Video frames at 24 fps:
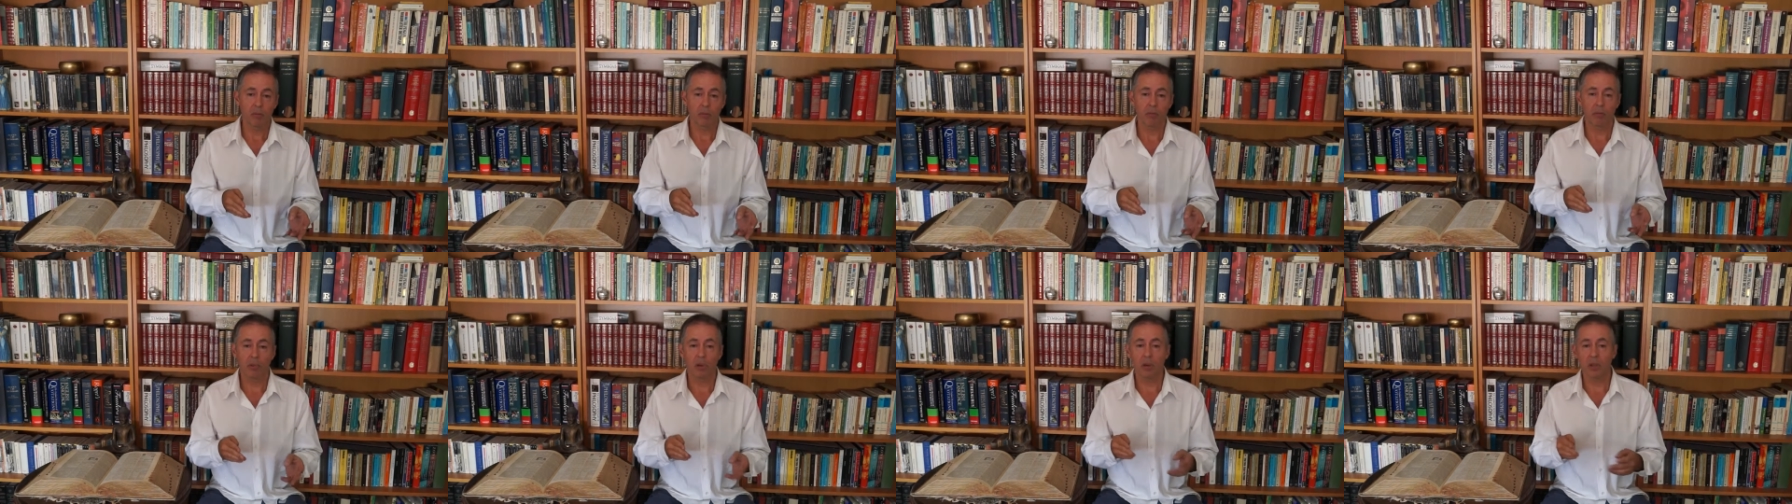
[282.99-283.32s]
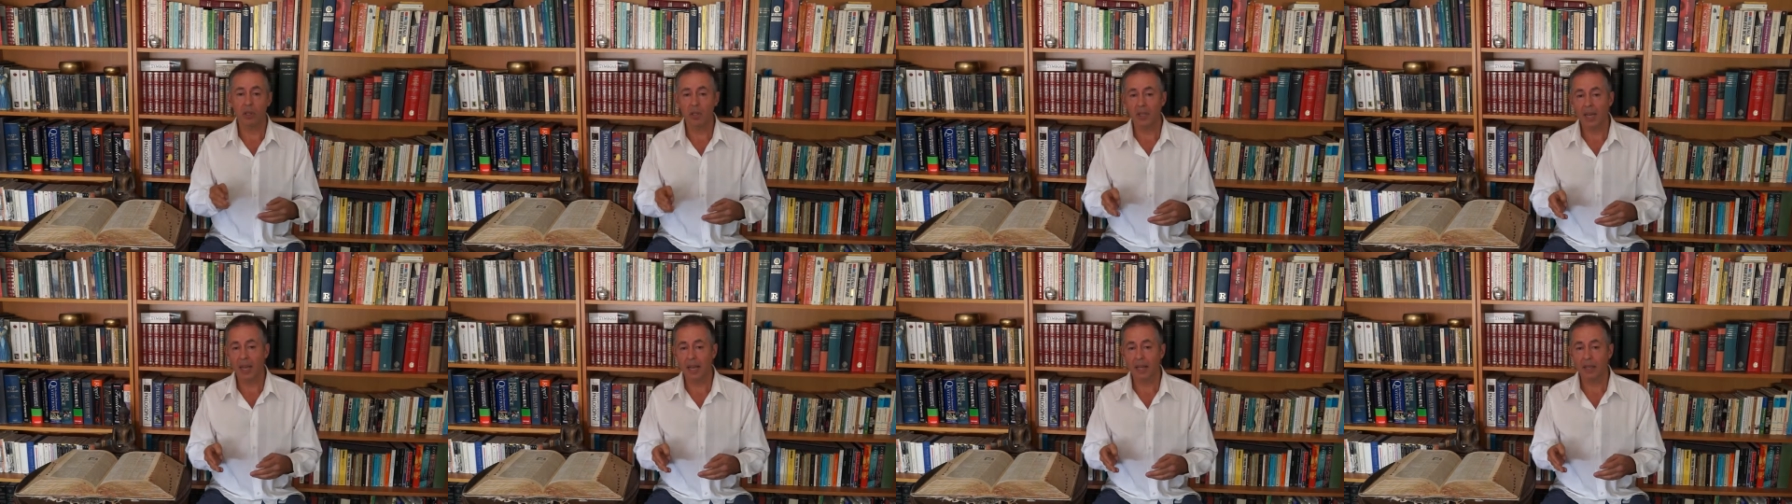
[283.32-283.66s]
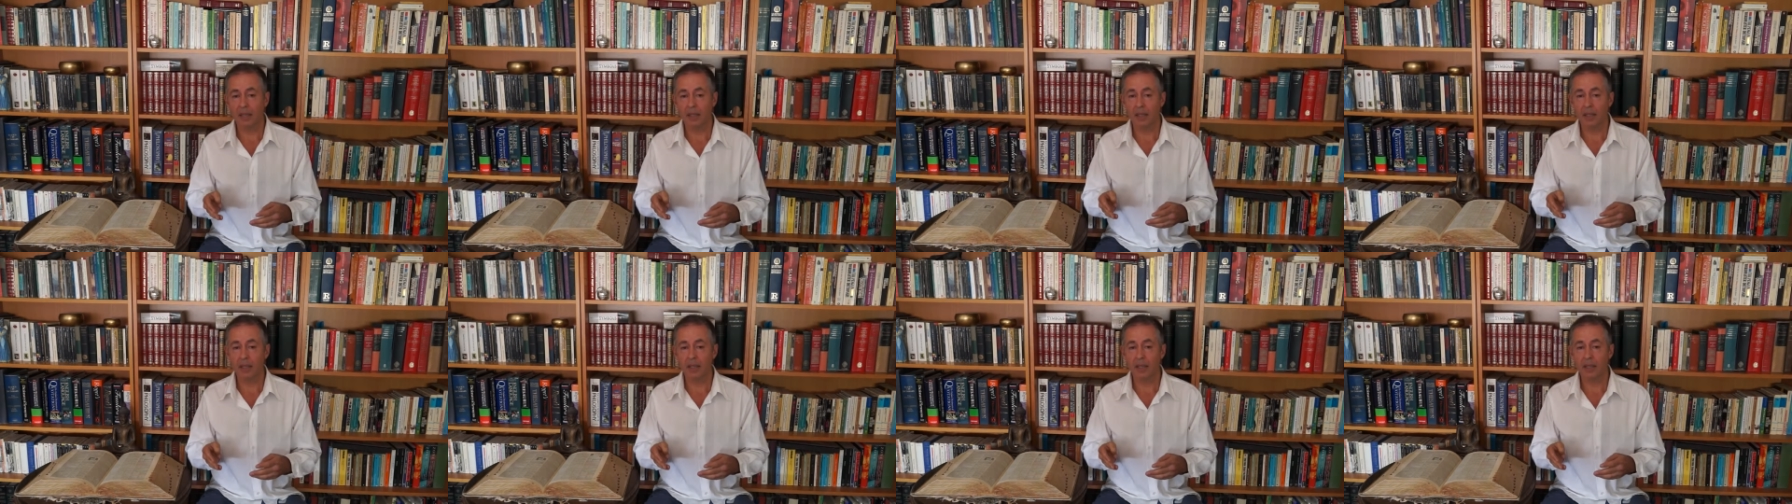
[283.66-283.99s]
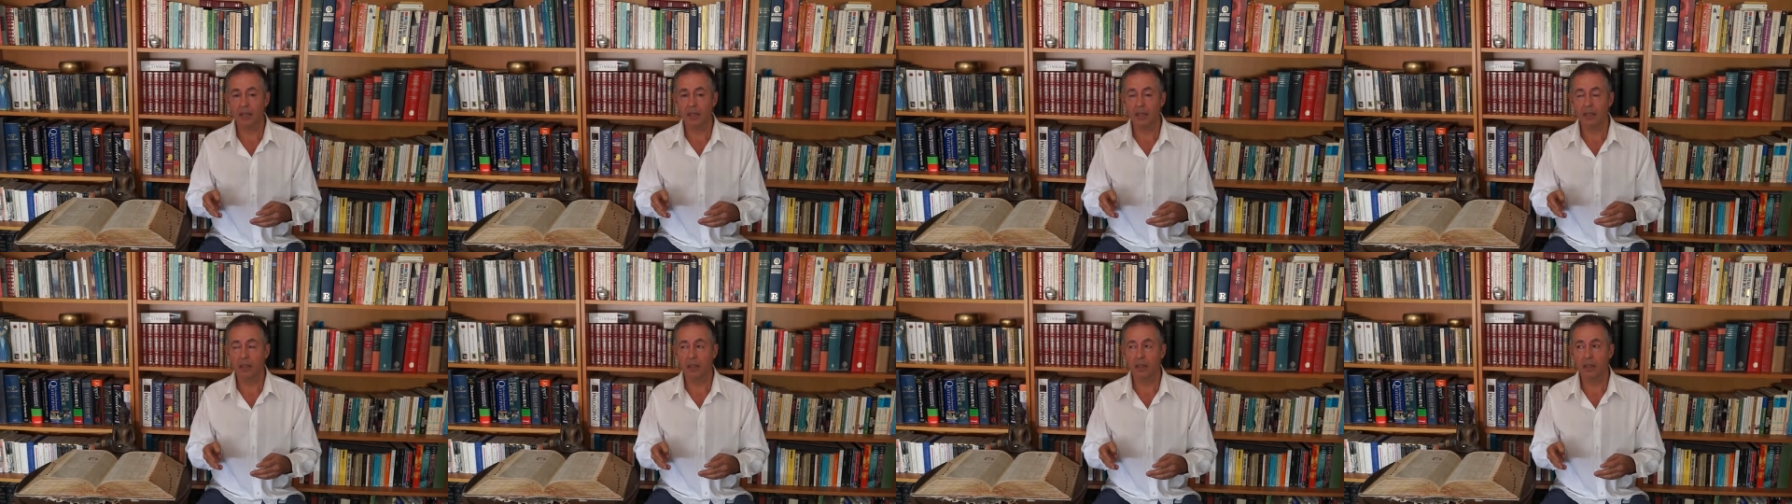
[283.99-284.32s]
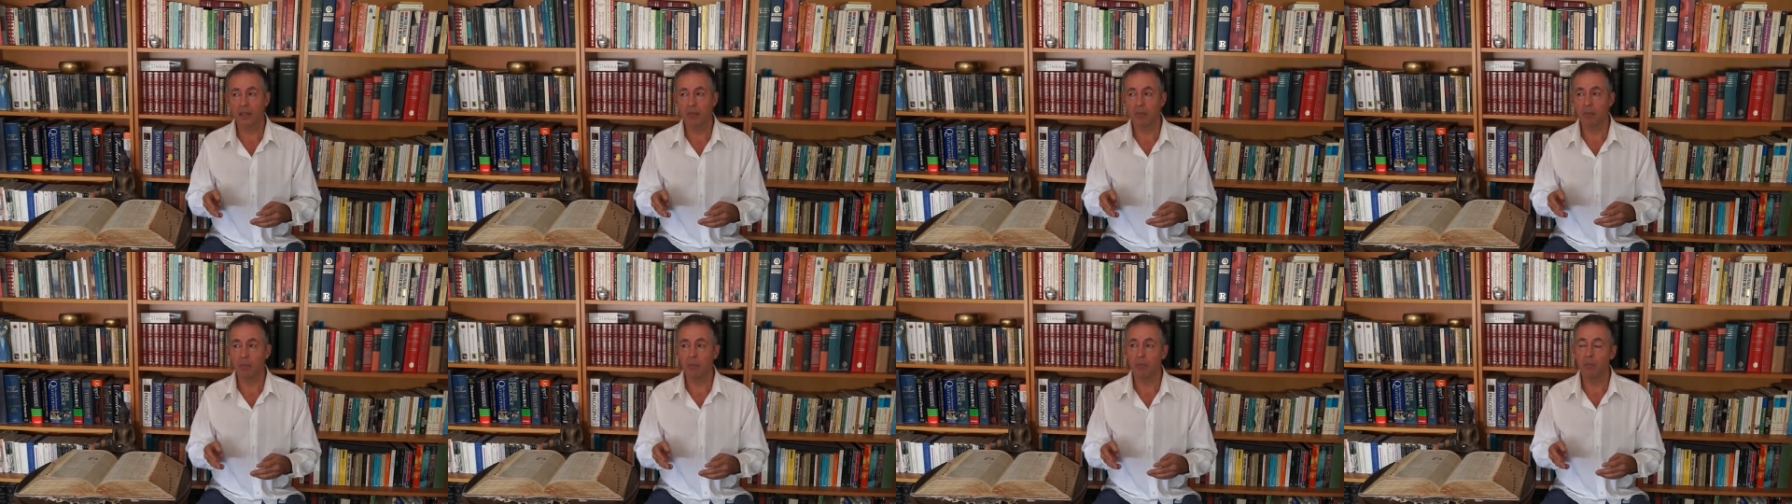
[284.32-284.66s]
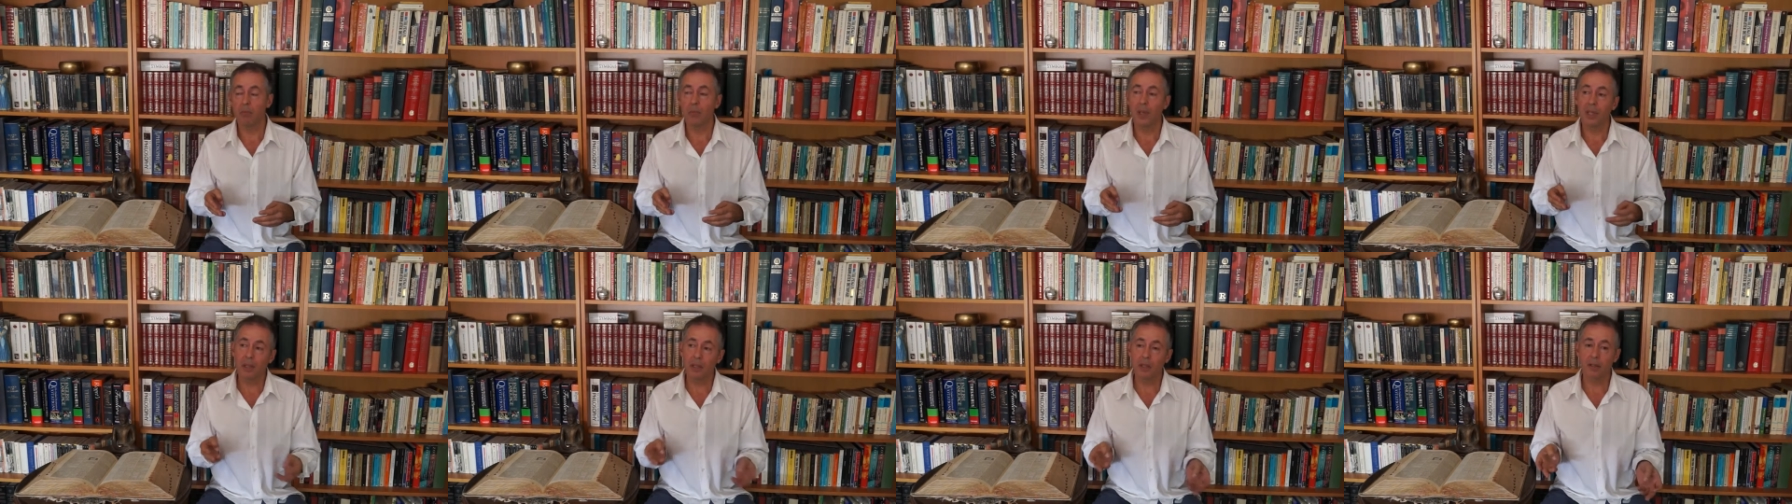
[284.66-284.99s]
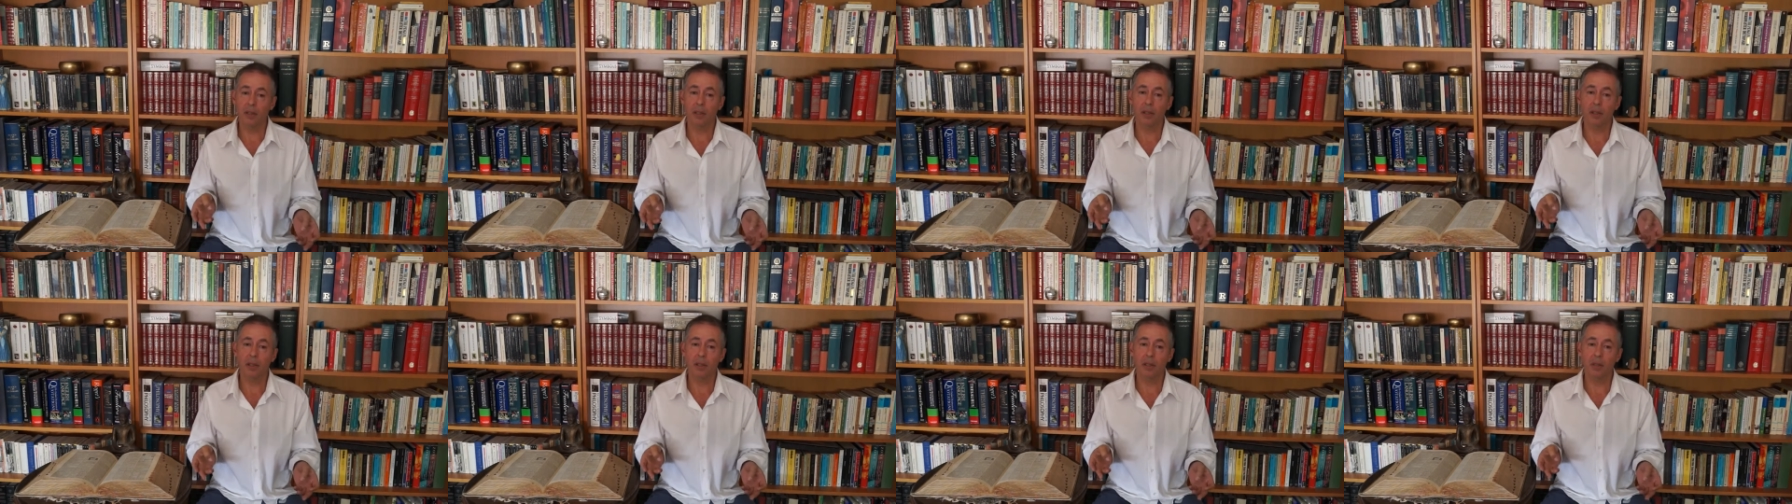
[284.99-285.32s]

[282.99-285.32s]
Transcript: broadcasting, military